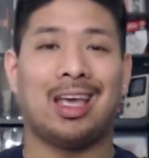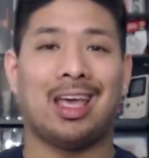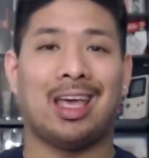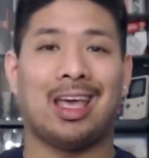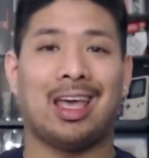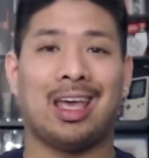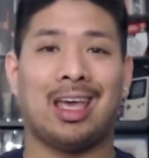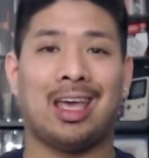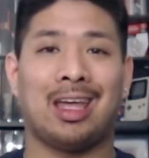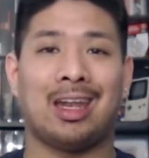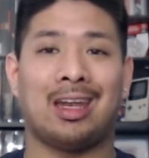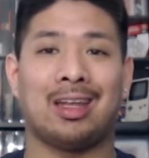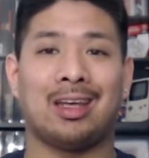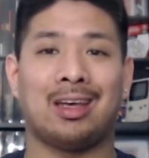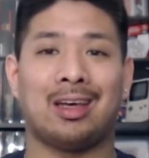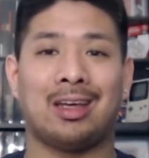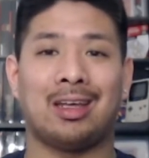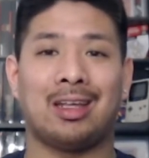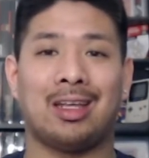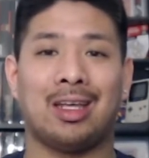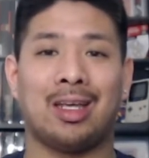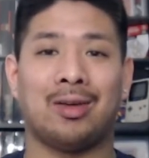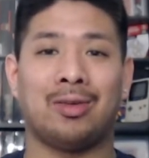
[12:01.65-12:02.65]
And
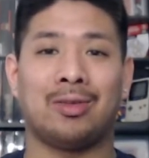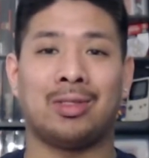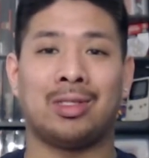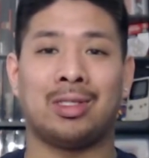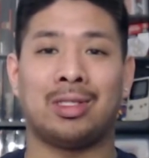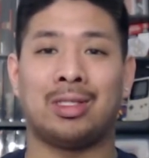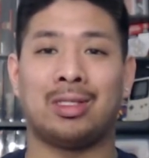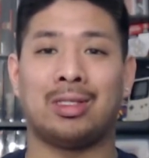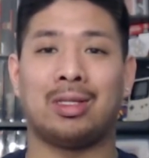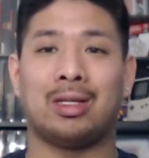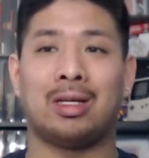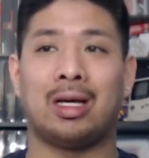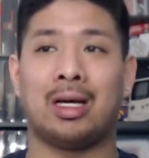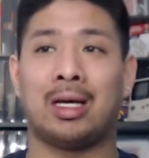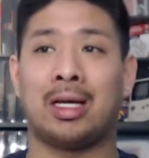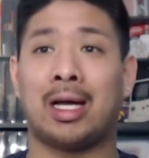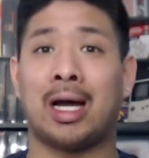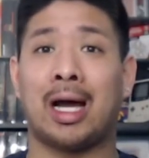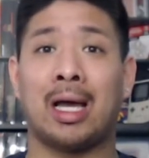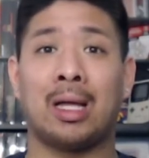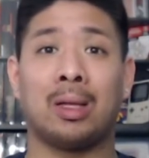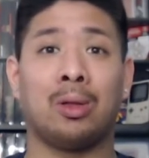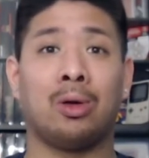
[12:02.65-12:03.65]
it was a
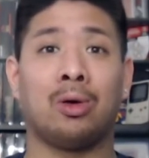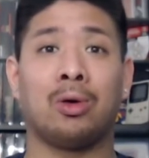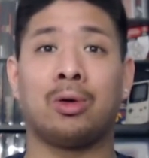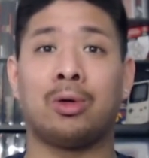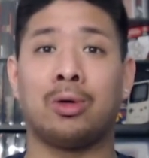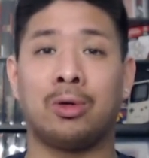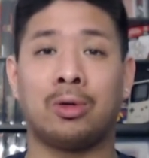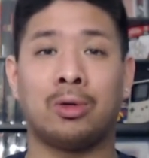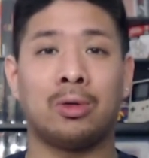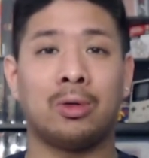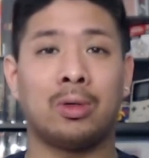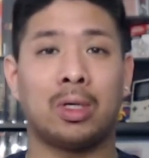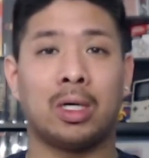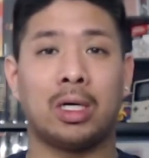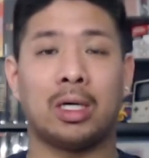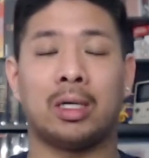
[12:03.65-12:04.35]
guy local.